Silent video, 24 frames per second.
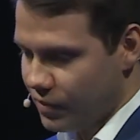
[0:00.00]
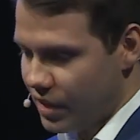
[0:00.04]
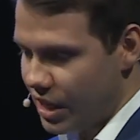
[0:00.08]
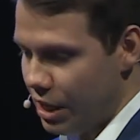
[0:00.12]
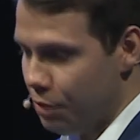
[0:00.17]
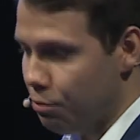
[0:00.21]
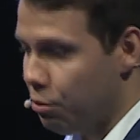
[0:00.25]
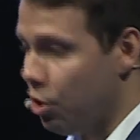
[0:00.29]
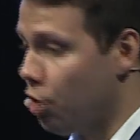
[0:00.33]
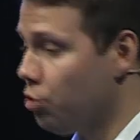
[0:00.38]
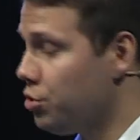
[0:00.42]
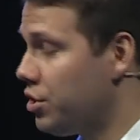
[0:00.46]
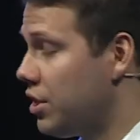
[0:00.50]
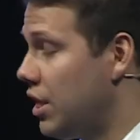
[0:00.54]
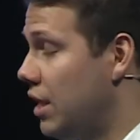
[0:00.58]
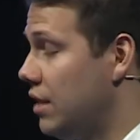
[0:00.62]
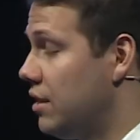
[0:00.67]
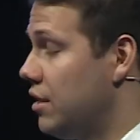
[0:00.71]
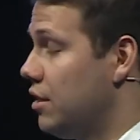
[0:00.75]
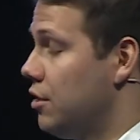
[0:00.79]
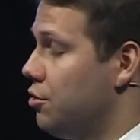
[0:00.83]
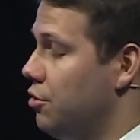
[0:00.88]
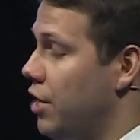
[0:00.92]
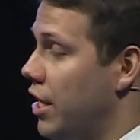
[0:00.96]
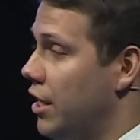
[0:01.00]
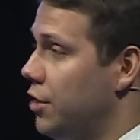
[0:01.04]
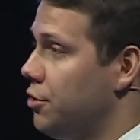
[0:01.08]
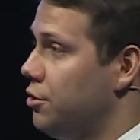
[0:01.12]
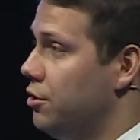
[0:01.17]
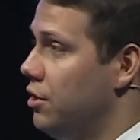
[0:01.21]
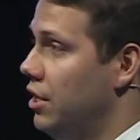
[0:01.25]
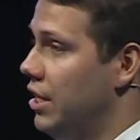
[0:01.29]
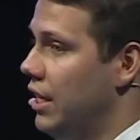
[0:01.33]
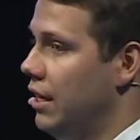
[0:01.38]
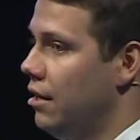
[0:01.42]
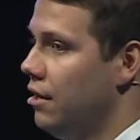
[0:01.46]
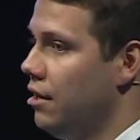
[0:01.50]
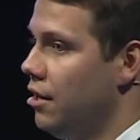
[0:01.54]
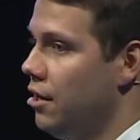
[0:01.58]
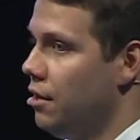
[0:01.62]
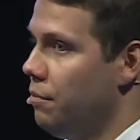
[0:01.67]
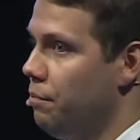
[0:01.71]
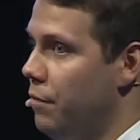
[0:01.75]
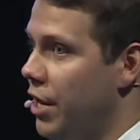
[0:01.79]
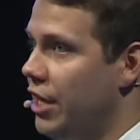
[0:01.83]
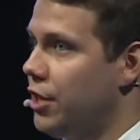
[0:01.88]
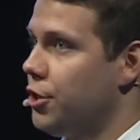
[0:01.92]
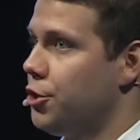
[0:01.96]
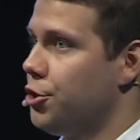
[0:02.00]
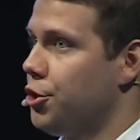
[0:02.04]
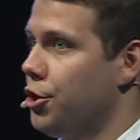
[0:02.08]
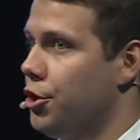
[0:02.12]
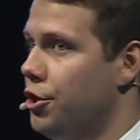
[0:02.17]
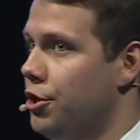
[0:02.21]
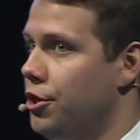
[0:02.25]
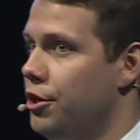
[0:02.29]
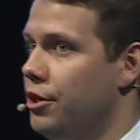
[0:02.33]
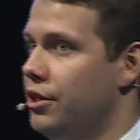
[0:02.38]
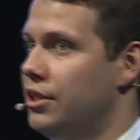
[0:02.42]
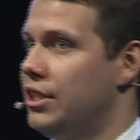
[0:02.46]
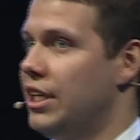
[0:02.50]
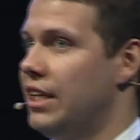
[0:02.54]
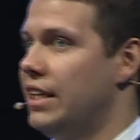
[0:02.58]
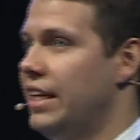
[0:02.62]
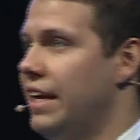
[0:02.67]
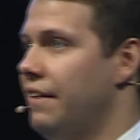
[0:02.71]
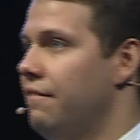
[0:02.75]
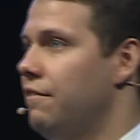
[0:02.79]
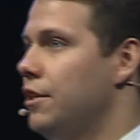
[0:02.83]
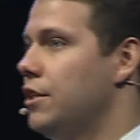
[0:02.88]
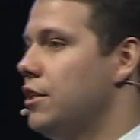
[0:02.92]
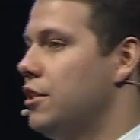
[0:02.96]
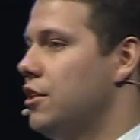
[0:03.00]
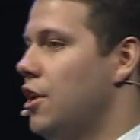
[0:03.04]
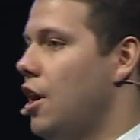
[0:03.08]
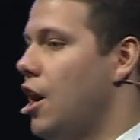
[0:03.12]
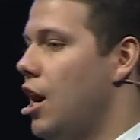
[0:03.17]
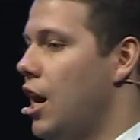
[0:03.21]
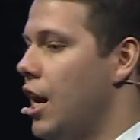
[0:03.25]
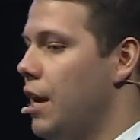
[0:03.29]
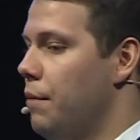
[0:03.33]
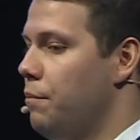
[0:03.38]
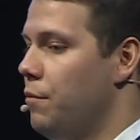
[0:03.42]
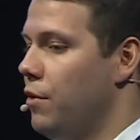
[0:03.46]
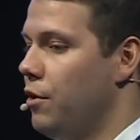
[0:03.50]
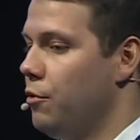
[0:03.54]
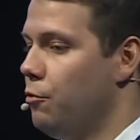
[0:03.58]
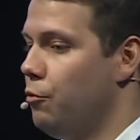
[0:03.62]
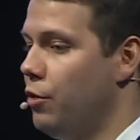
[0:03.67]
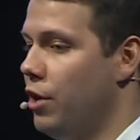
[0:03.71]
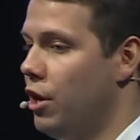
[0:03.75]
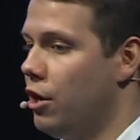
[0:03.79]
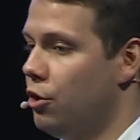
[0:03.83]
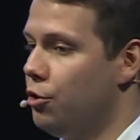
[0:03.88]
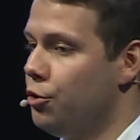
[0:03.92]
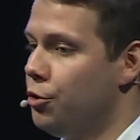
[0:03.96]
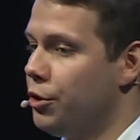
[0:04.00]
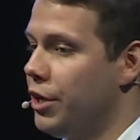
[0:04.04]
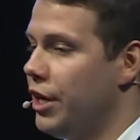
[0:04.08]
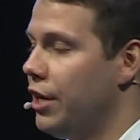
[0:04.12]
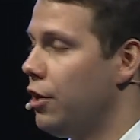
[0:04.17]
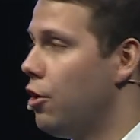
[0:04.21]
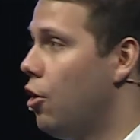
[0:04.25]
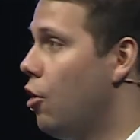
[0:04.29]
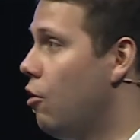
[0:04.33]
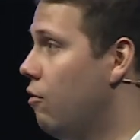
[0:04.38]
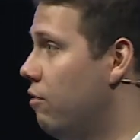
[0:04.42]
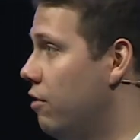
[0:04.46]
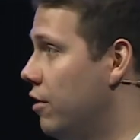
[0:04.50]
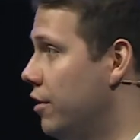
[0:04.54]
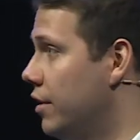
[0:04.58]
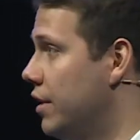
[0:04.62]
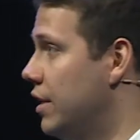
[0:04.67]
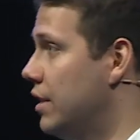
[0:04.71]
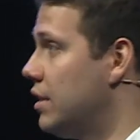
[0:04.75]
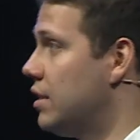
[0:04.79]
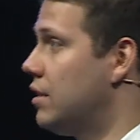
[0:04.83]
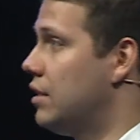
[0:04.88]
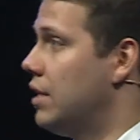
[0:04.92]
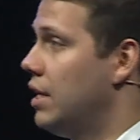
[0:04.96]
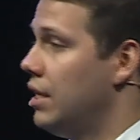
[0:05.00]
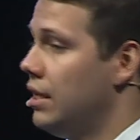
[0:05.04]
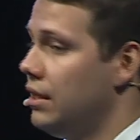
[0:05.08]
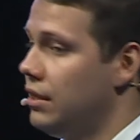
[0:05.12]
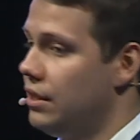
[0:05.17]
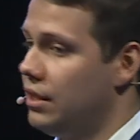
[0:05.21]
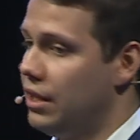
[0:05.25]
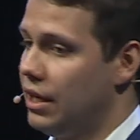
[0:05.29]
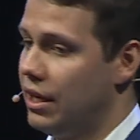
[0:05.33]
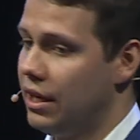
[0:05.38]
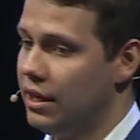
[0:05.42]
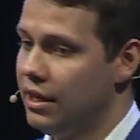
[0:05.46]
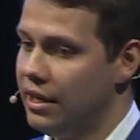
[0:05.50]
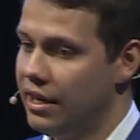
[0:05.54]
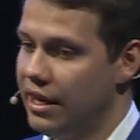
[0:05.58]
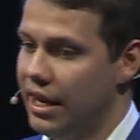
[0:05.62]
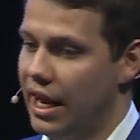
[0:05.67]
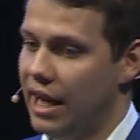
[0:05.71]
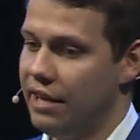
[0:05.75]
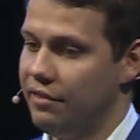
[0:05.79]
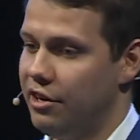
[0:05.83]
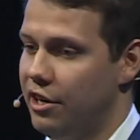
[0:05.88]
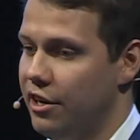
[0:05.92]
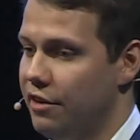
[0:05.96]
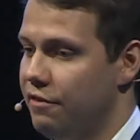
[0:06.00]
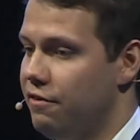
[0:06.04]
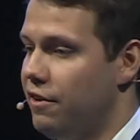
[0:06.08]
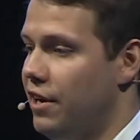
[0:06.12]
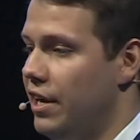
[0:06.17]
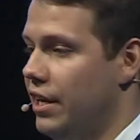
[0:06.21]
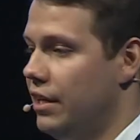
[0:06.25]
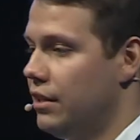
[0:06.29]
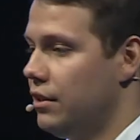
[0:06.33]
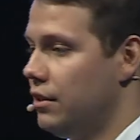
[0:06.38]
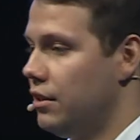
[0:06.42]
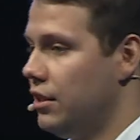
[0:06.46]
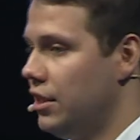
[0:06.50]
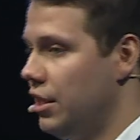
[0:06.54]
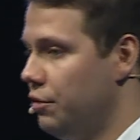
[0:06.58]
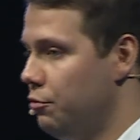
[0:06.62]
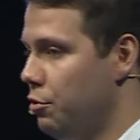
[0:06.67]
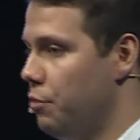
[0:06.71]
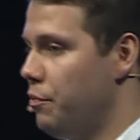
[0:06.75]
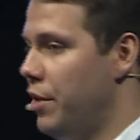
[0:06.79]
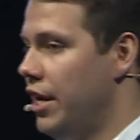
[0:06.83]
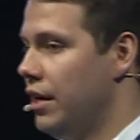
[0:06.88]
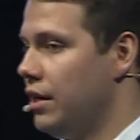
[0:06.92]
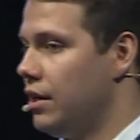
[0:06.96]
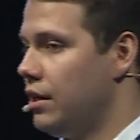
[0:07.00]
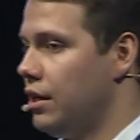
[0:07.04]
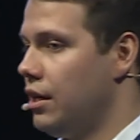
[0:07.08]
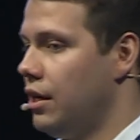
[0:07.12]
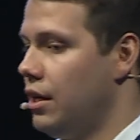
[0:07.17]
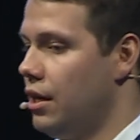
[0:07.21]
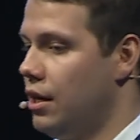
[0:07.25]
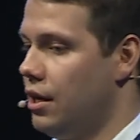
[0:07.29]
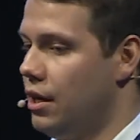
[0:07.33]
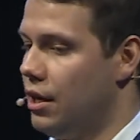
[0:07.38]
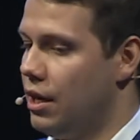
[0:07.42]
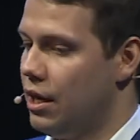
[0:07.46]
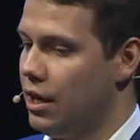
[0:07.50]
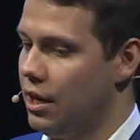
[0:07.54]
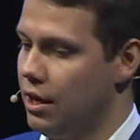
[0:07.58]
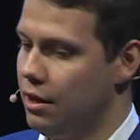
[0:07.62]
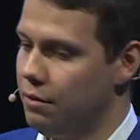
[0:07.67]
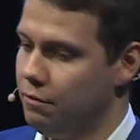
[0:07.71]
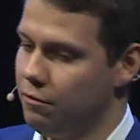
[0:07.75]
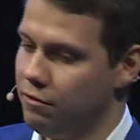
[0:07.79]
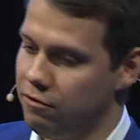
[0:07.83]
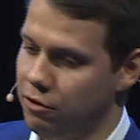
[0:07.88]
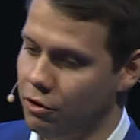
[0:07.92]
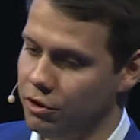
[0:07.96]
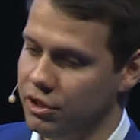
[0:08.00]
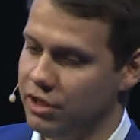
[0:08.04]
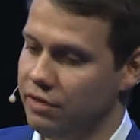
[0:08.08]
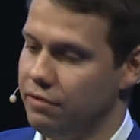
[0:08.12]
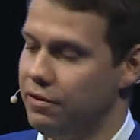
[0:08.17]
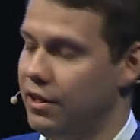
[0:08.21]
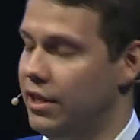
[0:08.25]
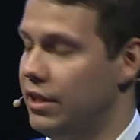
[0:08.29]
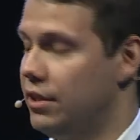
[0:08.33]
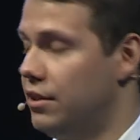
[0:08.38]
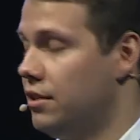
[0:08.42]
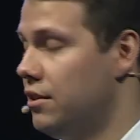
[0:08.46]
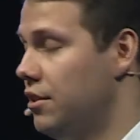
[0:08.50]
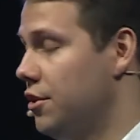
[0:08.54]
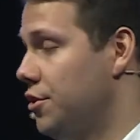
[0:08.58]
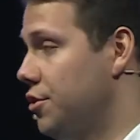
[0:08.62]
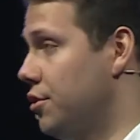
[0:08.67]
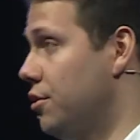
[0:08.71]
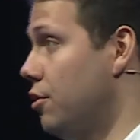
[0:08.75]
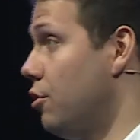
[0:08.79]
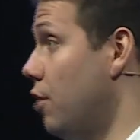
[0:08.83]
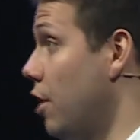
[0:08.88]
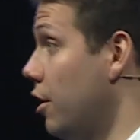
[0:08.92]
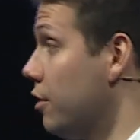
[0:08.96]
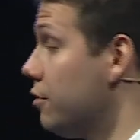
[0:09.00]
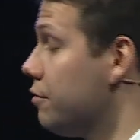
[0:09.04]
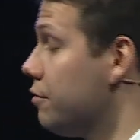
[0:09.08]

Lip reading: processes to actually make sure that every time we are looking over this and verifying, did we make a falsified decision or not?